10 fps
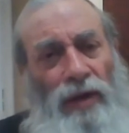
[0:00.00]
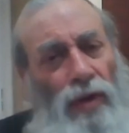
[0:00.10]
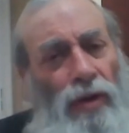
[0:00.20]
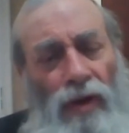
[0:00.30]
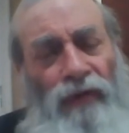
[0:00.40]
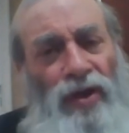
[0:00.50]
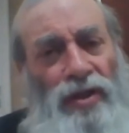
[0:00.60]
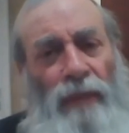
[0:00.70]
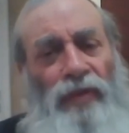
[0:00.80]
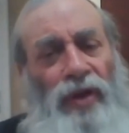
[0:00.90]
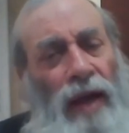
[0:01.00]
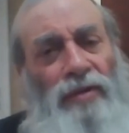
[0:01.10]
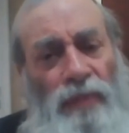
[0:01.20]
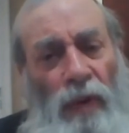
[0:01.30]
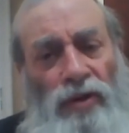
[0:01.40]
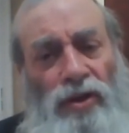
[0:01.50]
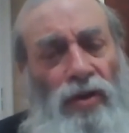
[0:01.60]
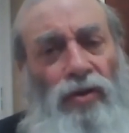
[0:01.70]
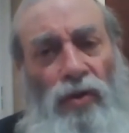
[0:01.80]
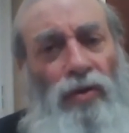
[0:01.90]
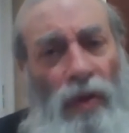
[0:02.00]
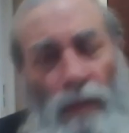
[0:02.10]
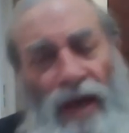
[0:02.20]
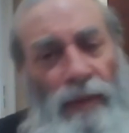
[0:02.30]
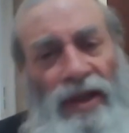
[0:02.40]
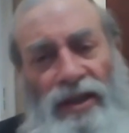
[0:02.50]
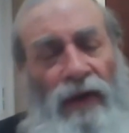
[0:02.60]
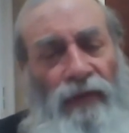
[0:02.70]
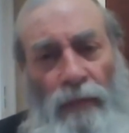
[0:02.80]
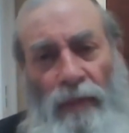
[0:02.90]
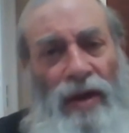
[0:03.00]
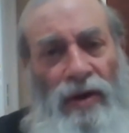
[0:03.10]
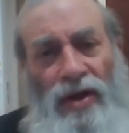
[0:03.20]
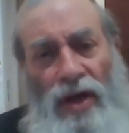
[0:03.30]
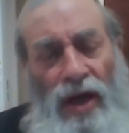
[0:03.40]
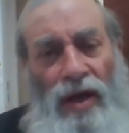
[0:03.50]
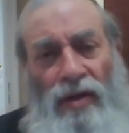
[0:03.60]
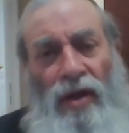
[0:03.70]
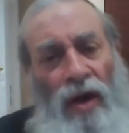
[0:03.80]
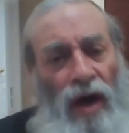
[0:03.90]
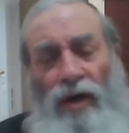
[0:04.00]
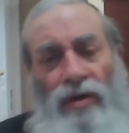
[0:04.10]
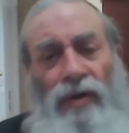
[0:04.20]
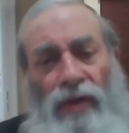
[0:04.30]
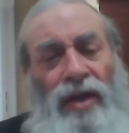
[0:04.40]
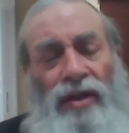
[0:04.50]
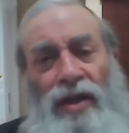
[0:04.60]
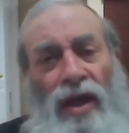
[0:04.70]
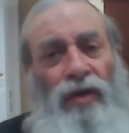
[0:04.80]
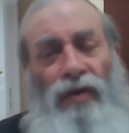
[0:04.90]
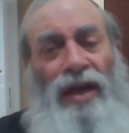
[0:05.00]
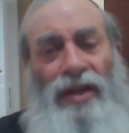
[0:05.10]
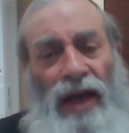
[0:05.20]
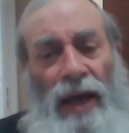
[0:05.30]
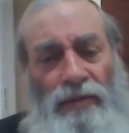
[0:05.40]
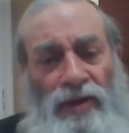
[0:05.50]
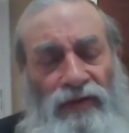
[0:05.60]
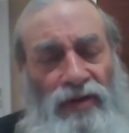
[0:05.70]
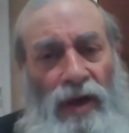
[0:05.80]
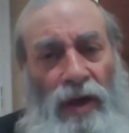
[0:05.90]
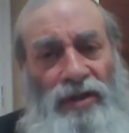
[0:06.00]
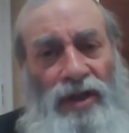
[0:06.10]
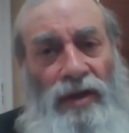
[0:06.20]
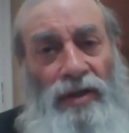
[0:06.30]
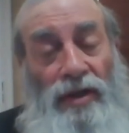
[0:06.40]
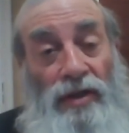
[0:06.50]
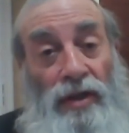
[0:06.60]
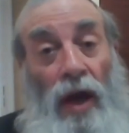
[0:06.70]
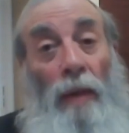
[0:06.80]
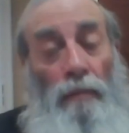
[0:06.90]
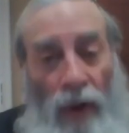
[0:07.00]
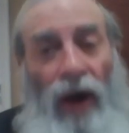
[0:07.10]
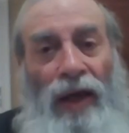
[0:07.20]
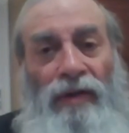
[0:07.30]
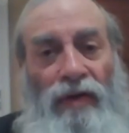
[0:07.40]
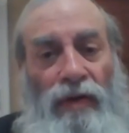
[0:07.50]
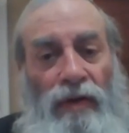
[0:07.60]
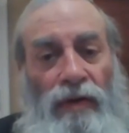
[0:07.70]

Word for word: I do look for something I'm supposed to do to make myself a better yid under these kriyas yamsuf circumstances. But